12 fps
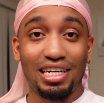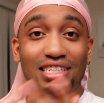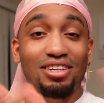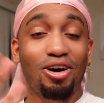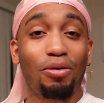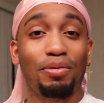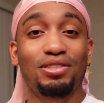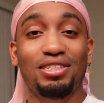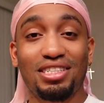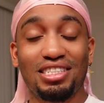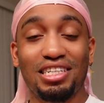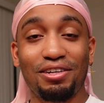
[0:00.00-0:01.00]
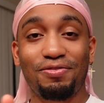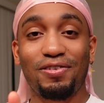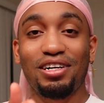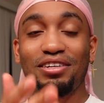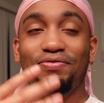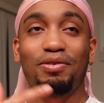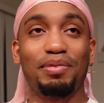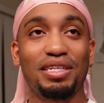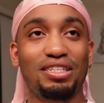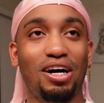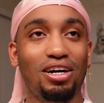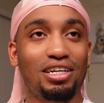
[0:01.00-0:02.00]
It's almost different for me
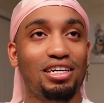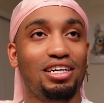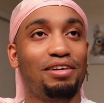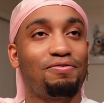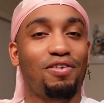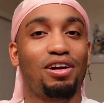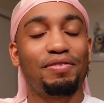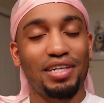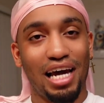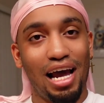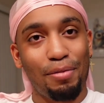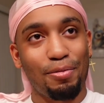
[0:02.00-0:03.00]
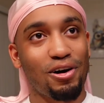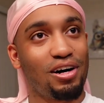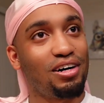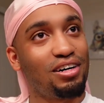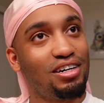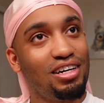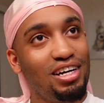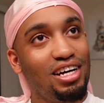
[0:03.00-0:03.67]
talking in front of a camera.